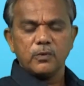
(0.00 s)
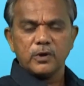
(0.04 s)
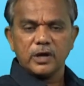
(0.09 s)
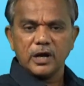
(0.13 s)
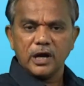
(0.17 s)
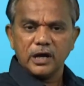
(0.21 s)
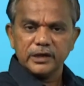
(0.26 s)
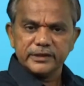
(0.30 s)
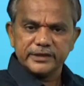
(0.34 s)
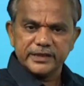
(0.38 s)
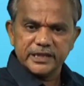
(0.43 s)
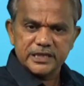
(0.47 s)

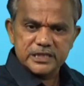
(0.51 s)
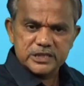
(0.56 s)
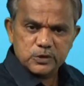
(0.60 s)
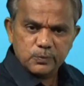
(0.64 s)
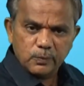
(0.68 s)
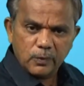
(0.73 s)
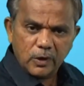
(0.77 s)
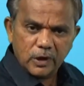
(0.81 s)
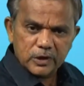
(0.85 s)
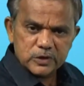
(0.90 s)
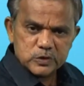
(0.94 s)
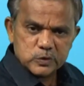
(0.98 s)
So
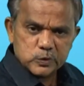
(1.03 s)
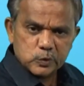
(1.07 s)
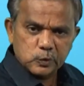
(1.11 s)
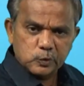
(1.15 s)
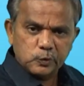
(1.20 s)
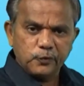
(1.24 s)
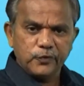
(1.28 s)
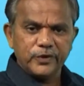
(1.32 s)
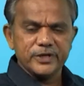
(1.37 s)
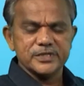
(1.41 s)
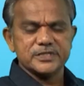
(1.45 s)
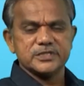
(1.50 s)
northeast
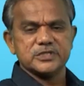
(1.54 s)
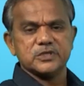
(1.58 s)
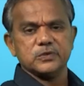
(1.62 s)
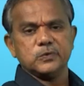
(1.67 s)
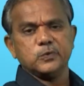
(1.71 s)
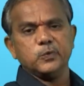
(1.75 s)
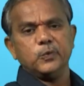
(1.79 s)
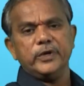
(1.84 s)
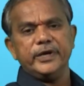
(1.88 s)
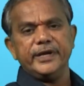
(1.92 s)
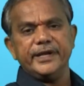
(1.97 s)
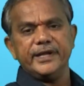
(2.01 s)
monsoon
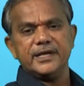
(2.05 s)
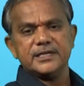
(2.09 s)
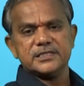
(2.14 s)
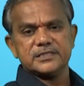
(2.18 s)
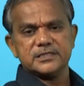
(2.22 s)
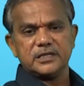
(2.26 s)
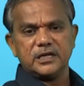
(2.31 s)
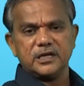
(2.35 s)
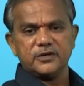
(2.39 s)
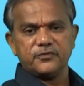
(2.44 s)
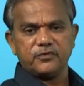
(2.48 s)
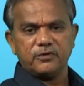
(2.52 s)
winds
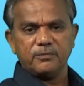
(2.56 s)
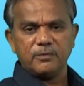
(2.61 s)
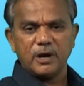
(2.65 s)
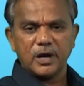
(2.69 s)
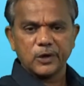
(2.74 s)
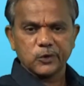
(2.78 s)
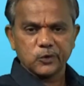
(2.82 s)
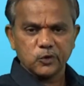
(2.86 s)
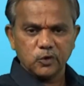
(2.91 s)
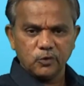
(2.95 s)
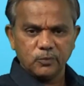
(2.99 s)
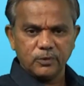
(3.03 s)
to India
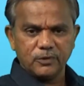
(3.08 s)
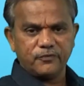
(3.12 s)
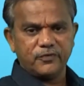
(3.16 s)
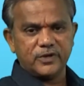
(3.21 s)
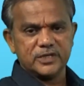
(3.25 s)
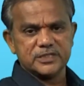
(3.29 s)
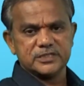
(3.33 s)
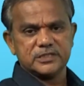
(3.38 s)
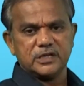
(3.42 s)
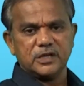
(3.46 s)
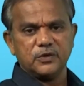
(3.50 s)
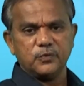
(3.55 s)
start from
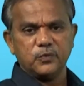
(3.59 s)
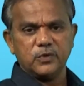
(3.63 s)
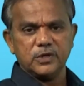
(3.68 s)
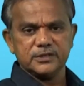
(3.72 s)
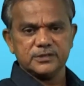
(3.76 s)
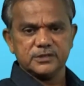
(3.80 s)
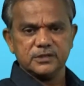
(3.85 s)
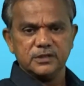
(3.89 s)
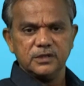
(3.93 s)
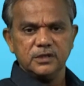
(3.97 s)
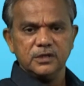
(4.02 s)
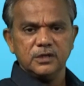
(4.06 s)
October
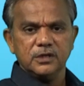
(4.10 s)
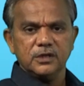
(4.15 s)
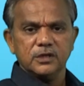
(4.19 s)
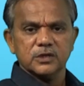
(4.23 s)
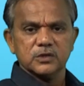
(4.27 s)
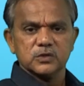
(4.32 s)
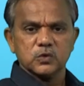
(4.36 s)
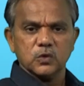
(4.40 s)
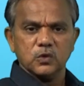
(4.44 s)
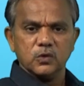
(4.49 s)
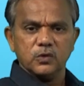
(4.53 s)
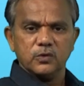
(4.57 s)
1st onwards.
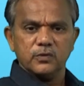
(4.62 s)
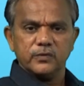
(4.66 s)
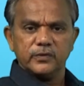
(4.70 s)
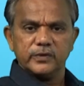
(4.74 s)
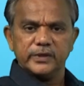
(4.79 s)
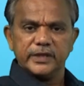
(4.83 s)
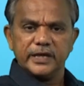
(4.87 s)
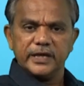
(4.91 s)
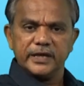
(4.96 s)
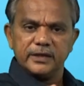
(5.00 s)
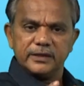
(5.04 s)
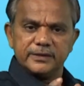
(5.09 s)

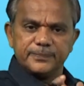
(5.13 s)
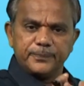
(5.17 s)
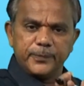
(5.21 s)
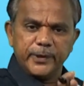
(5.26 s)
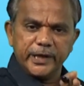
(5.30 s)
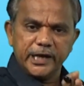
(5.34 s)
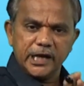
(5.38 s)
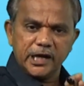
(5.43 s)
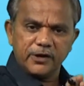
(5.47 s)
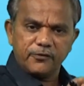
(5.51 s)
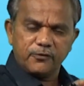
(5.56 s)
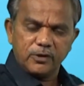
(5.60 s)
So
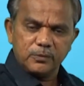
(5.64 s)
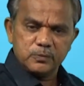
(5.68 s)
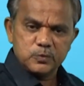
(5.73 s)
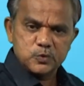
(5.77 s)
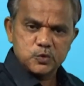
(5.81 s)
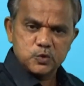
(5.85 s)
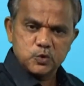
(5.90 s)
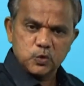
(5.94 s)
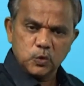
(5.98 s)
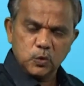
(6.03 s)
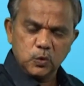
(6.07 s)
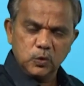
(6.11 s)
the
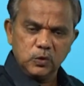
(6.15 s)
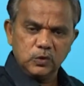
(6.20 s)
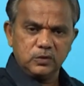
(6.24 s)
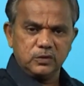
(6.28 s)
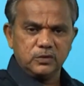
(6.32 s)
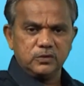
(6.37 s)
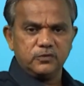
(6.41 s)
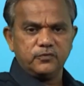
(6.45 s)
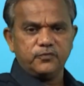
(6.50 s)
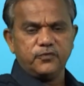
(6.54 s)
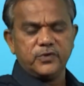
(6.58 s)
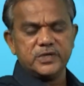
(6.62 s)
period from
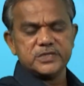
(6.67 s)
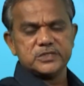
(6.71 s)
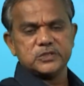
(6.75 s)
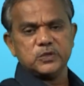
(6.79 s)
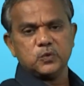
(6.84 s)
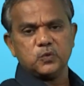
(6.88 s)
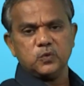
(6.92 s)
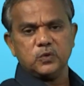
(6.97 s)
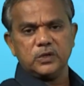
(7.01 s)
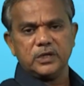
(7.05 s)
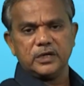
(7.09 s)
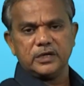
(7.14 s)
June
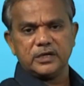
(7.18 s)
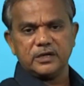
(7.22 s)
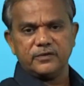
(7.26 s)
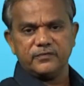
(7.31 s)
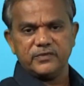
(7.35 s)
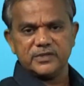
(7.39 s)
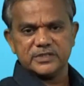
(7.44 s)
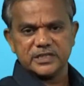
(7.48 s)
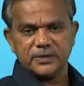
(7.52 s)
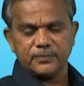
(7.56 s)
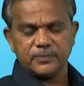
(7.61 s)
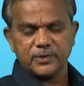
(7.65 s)
1st
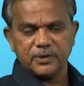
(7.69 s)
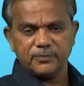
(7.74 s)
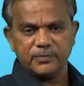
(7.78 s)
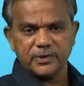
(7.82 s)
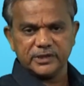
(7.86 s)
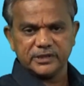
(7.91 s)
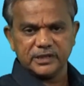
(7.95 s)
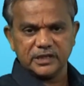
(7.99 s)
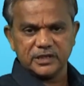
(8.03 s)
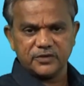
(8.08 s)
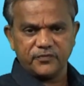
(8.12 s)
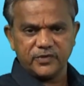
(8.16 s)
to that of the
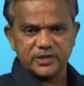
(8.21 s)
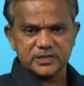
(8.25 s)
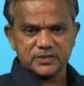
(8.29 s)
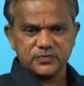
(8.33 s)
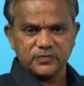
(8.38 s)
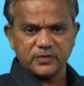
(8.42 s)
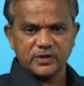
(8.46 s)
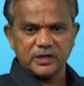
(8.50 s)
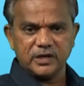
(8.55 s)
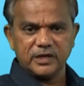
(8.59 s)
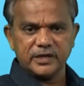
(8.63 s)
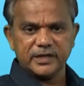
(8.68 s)
September
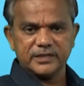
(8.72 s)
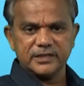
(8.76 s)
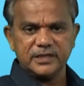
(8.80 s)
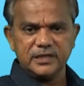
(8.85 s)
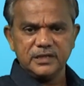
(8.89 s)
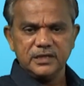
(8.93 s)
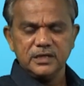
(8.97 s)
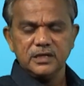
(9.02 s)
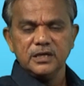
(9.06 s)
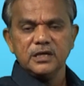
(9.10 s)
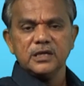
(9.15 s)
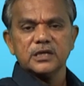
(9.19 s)
31st, we
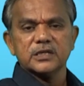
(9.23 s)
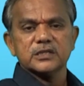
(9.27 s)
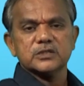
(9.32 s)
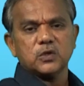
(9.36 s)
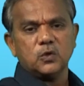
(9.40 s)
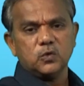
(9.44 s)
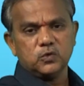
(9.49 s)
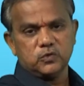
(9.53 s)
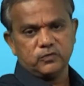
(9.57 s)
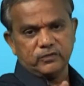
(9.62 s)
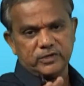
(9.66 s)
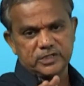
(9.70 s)
call it as a
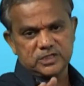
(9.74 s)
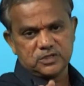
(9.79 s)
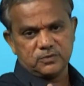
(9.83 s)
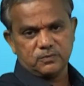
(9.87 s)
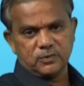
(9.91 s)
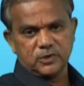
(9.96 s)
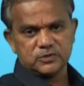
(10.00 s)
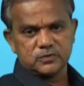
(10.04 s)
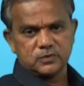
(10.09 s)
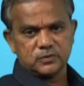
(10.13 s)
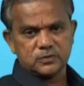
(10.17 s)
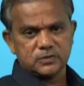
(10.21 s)

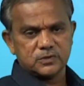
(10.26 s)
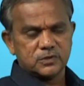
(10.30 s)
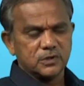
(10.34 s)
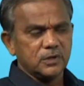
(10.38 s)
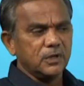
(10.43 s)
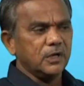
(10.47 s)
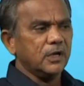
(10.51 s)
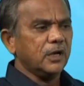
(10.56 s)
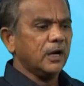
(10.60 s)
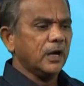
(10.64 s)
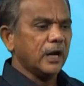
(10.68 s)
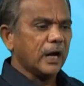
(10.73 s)
southwest
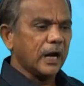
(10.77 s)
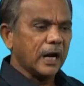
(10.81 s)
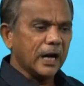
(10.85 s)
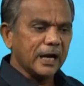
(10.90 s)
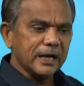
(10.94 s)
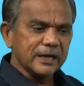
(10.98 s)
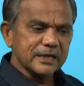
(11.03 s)
monsoons.